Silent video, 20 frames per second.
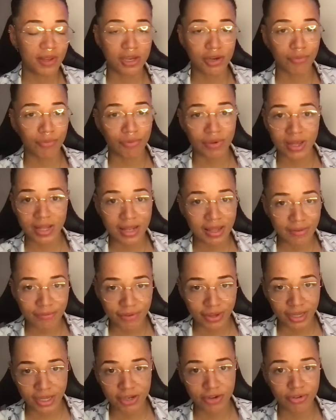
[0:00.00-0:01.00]
that you're really
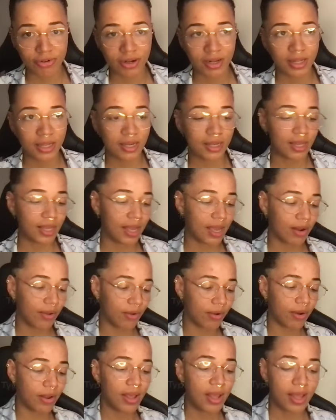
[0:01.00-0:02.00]
fucking struggling to get
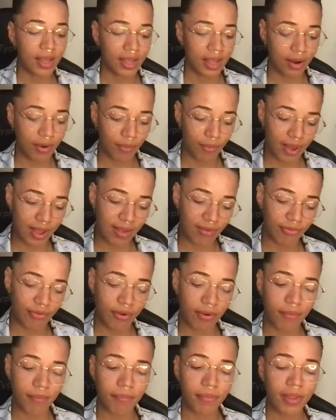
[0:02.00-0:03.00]
on get away
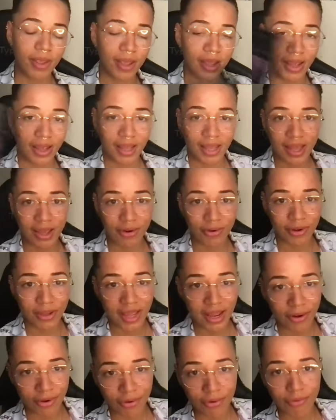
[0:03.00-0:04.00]
from okay or
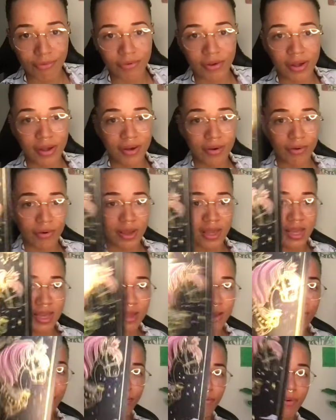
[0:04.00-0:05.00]
get over or
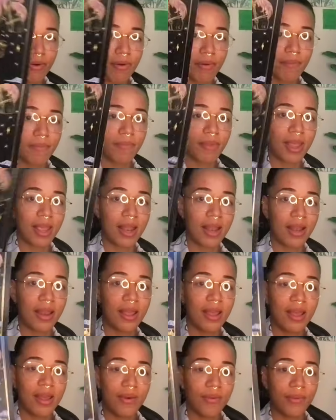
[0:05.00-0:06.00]
heal from and
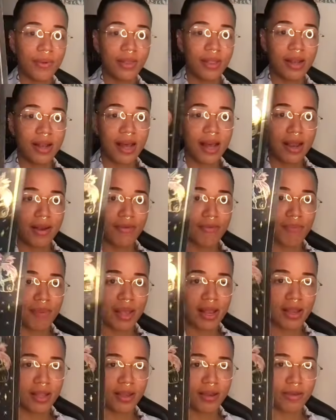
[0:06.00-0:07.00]
with the knight of
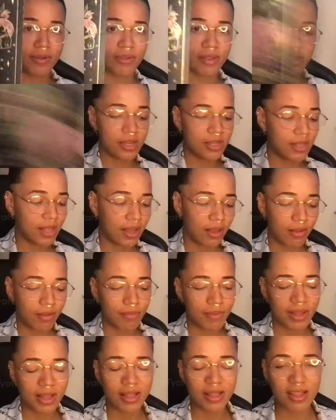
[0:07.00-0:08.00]
pentacles it just tells
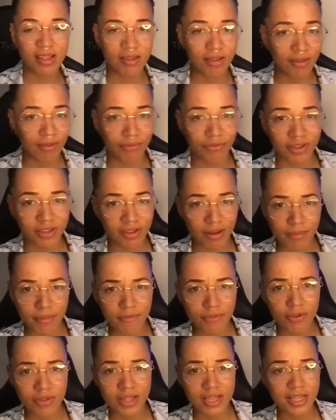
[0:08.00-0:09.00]
me that this is for some
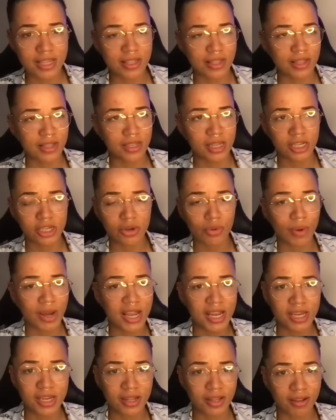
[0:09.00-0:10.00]
of you this is a
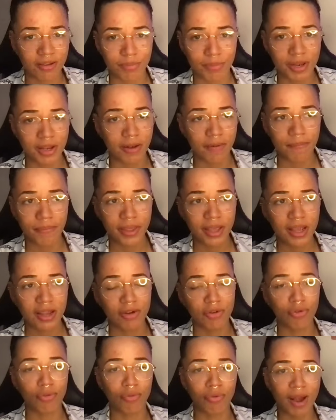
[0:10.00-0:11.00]
situation that's been
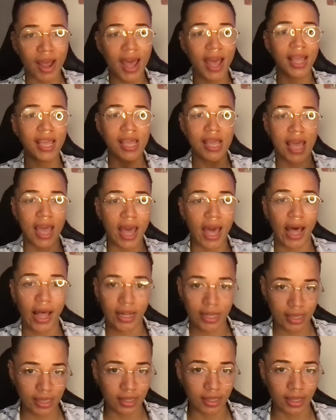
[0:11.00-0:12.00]
dragging
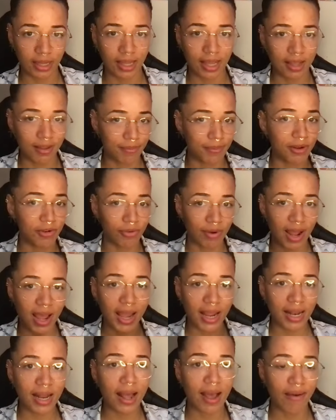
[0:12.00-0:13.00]
out okay it's been
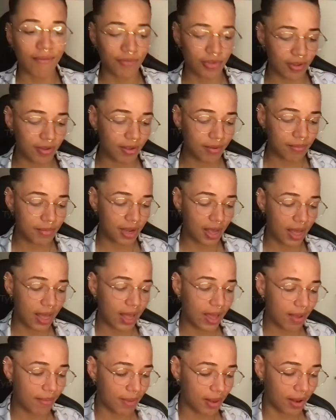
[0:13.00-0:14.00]
dragging out for some
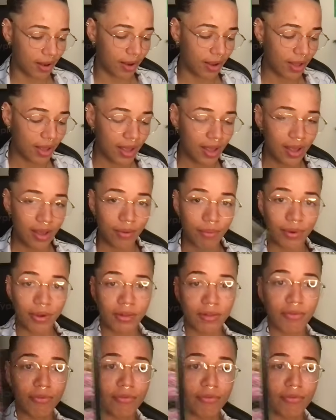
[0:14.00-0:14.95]
time and We've got the